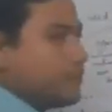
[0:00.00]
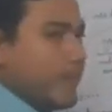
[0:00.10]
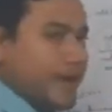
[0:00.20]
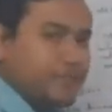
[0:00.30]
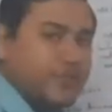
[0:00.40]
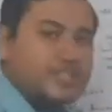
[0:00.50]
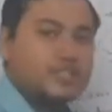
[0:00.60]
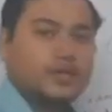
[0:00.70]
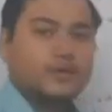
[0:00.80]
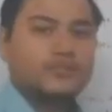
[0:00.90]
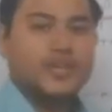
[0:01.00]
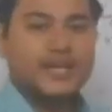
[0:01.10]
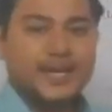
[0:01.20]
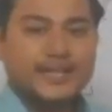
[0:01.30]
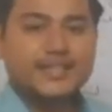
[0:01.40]
by which
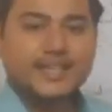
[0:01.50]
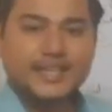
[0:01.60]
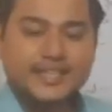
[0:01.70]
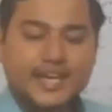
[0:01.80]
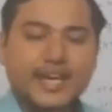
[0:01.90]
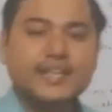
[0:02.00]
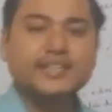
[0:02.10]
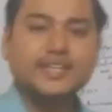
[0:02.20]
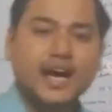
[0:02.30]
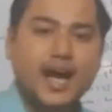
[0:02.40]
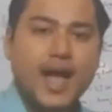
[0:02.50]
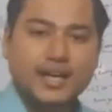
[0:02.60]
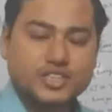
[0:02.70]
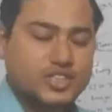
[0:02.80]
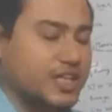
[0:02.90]
we can create the
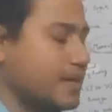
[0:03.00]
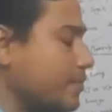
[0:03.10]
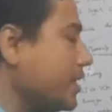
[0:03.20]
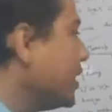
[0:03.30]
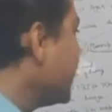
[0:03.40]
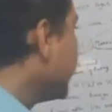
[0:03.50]
HTML,